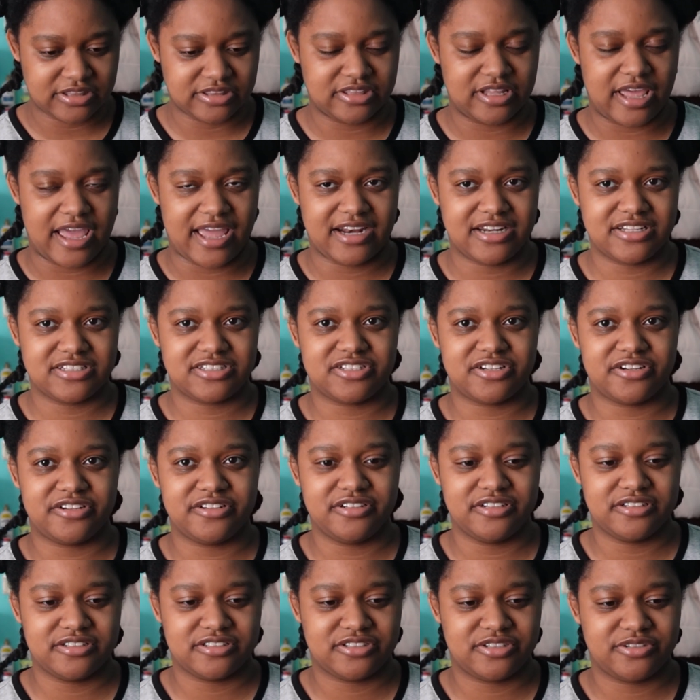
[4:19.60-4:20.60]

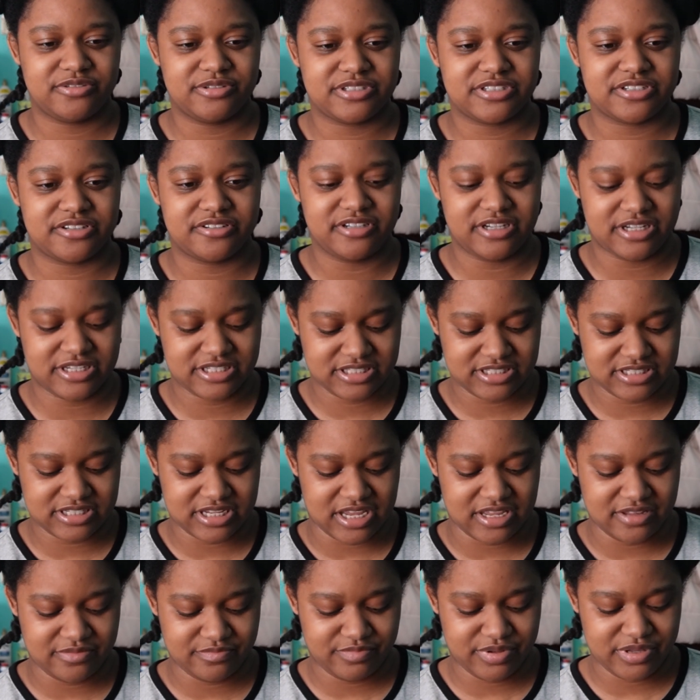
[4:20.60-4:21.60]
to a certain
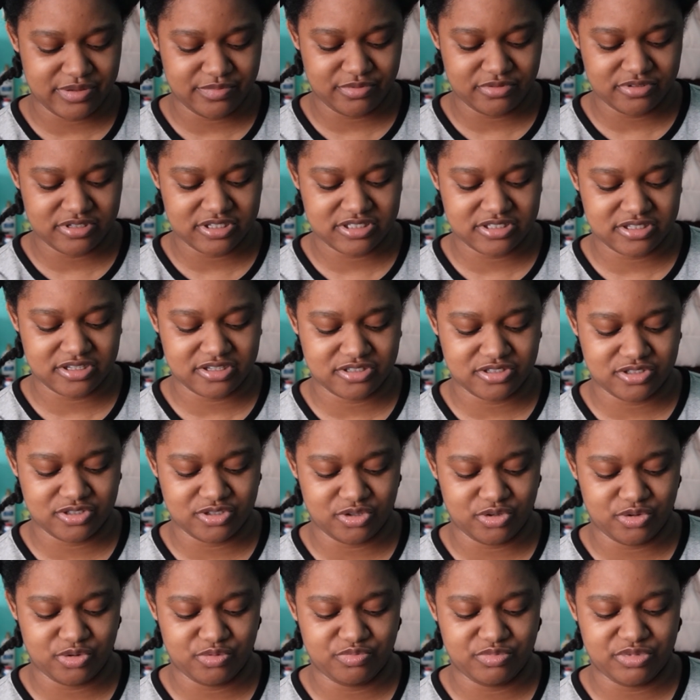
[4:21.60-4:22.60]
extent, people just
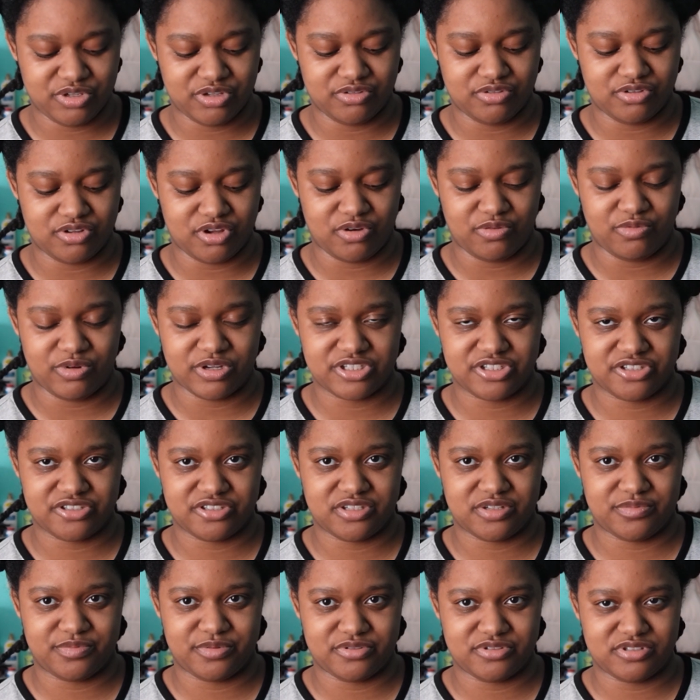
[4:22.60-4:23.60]
assume you know what you're
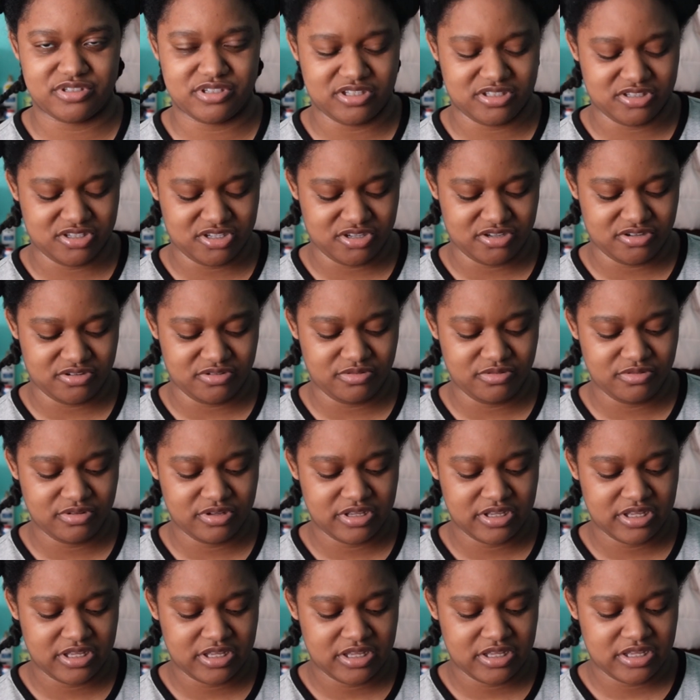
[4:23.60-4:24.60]
supposed to do.
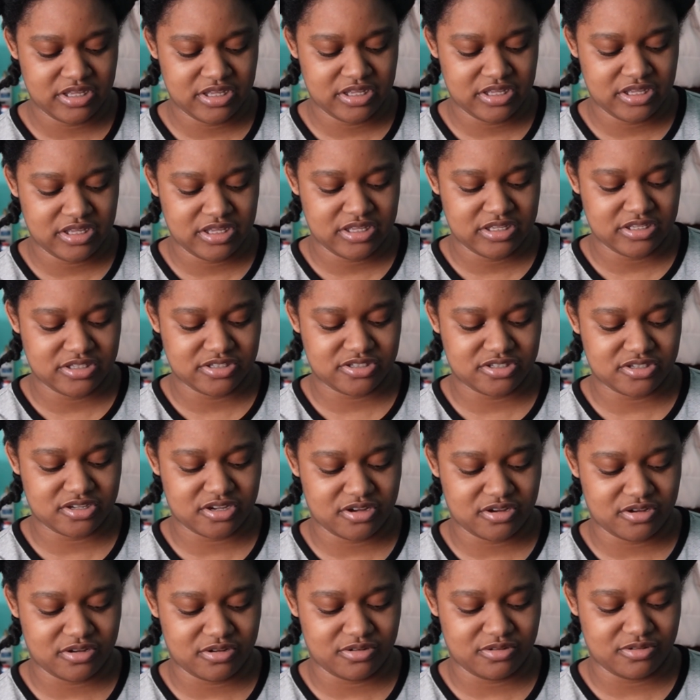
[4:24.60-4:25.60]

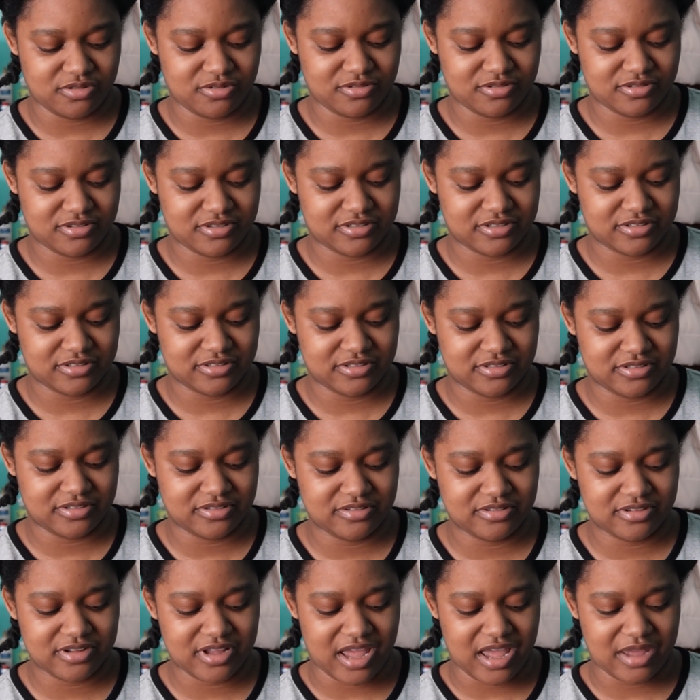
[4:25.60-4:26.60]
So
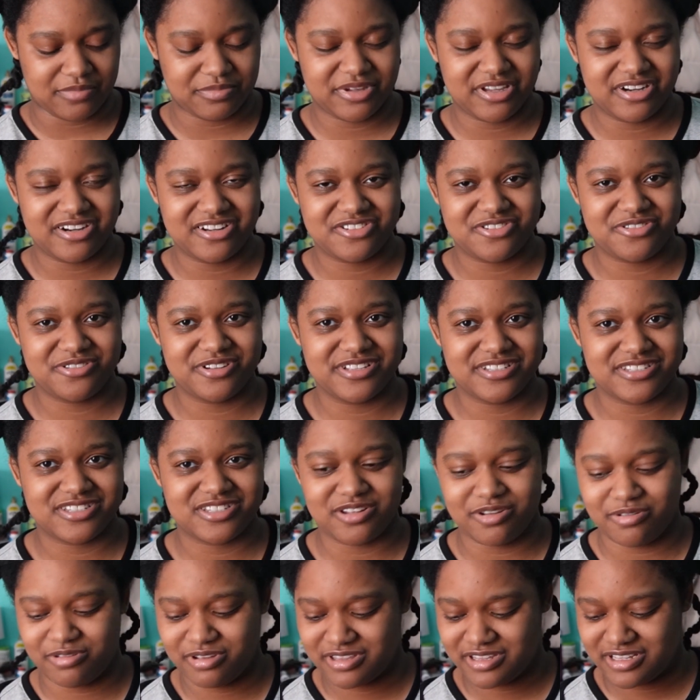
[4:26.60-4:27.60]
I'm going to treat
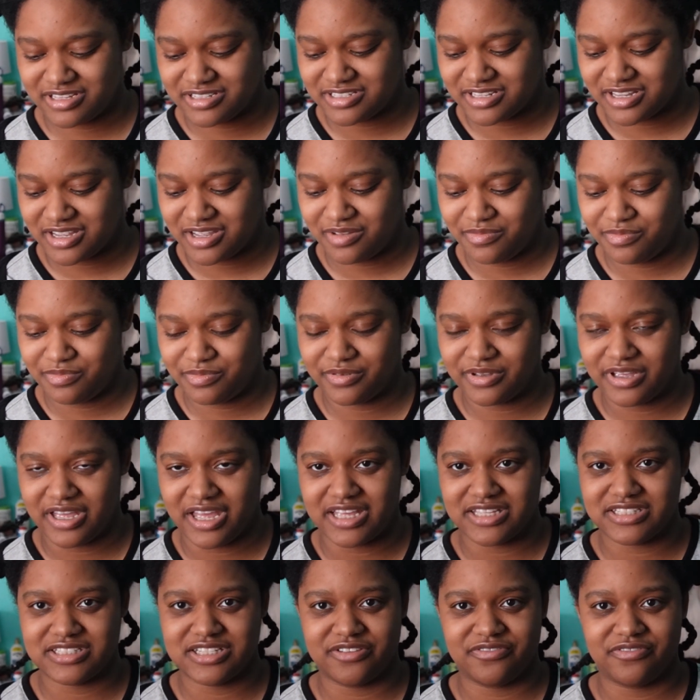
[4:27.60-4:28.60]
sewing this up
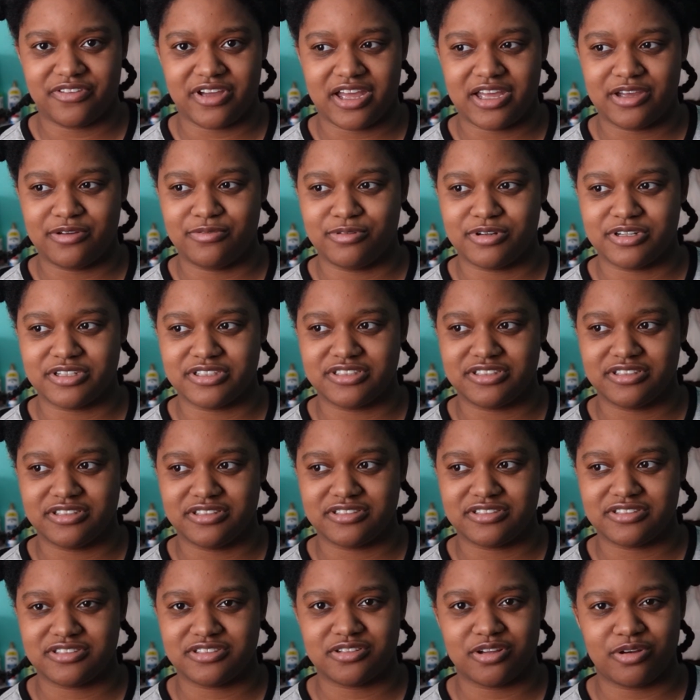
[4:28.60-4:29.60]
as if I were
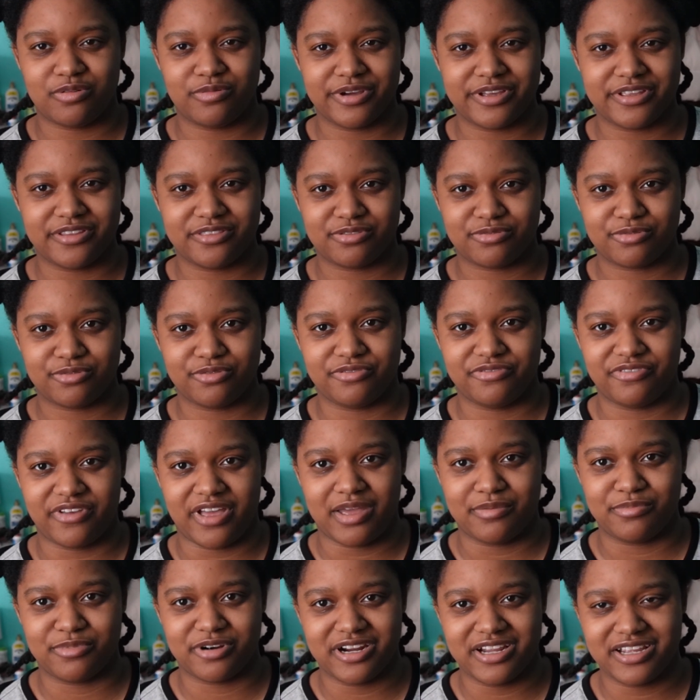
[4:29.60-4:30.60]
sewing through
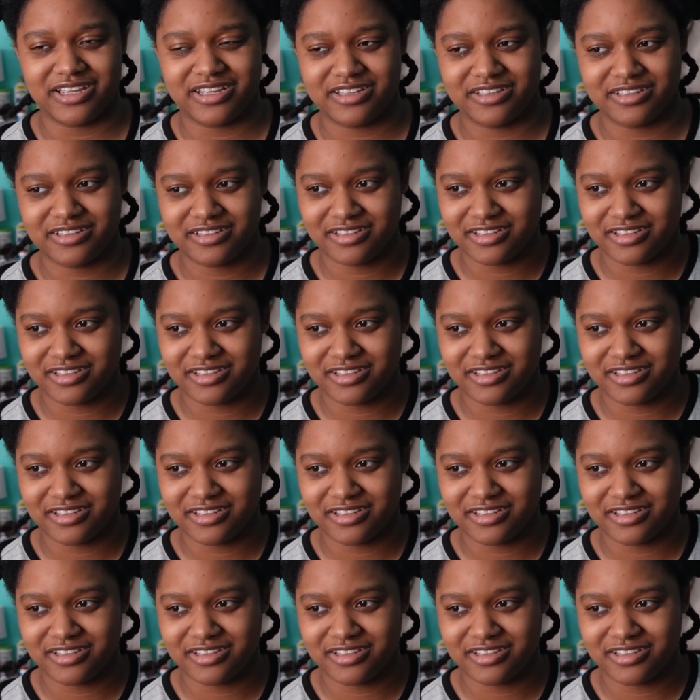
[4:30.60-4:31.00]
fabric,